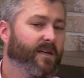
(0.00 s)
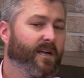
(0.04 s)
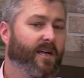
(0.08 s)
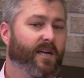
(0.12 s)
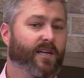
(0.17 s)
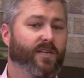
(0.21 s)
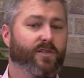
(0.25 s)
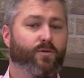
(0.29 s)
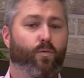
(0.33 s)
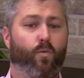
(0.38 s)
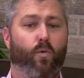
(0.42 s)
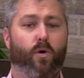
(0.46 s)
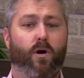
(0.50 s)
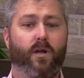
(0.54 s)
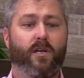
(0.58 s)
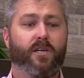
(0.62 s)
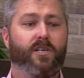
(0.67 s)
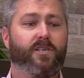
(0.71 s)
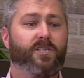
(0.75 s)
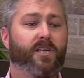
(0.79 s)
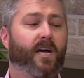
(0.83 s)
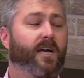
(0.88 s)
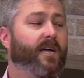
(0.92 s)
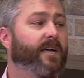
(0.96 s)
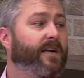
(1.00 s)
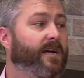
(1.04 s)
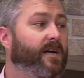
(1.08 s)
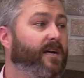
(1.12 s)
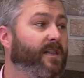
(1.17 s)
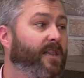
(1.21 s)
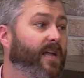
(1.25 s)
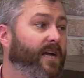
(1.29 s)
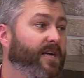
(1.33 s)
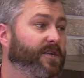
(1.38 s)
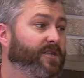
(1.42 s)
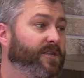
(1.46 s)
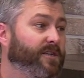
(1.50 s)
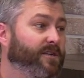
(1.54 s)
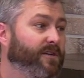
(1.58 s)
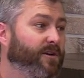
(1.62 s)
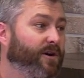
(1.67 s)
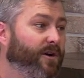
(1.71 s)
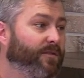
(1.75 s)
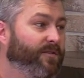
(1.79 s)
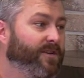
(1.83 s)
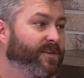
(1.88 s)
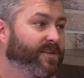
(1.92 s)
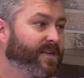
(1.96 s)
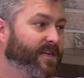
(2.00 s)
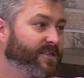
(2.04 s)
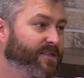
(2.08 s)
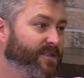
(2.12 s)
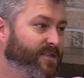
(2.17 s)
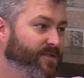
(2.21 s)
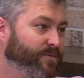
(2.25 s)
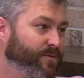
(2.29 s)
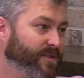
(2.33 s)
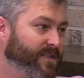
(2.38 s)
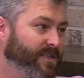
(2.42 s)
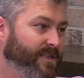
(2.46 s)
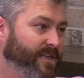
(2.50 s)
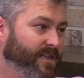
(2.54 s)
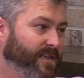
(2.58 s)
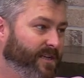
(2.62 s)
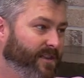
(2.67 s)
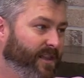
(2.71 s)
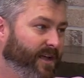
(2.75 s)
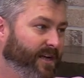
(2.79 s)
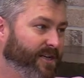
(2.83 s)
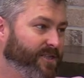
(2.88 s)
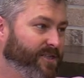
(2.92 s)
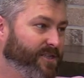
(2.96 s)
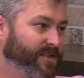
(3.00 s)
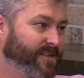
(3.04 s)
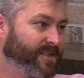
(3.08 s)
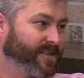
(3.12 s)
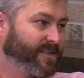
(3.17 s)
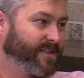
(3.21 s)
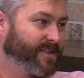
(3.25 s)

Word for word: It is one giant collection called the Texas Whiskey Collection.